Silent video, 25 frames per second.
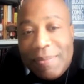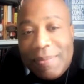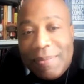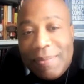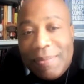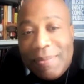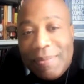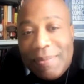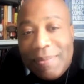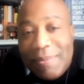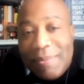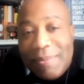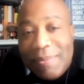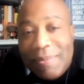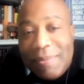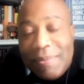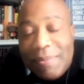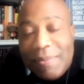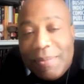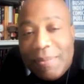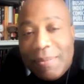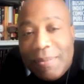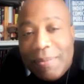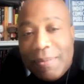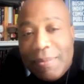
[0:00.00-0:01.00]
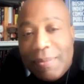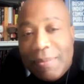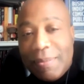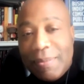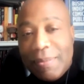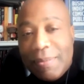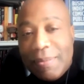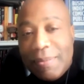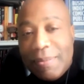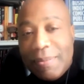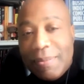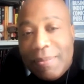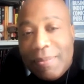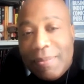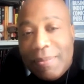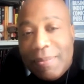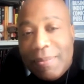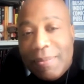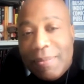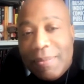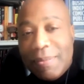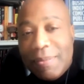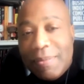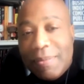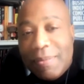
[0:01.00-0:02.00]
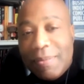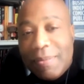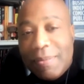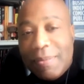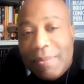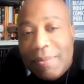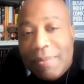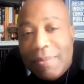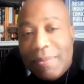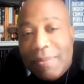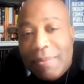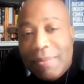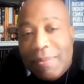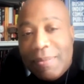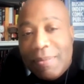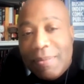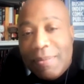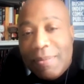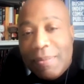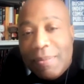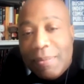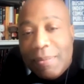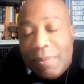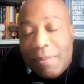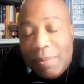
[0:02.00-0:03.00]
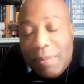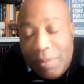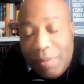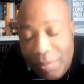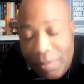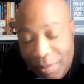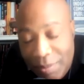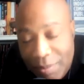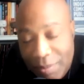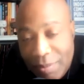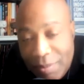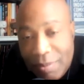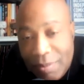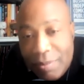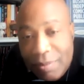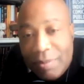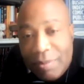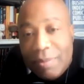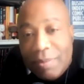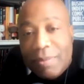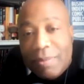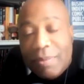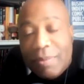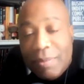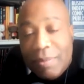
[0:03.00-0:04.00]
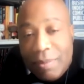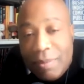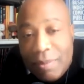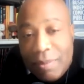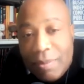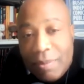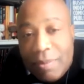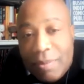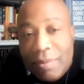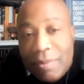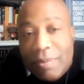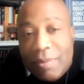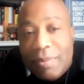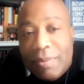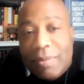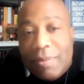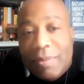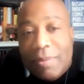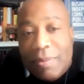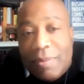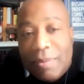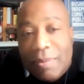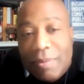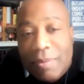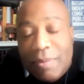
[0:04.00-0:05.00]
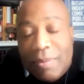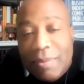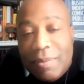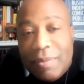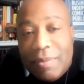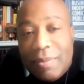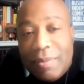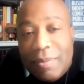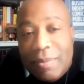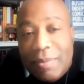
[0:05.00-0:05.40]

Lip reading: This person isn't speaking.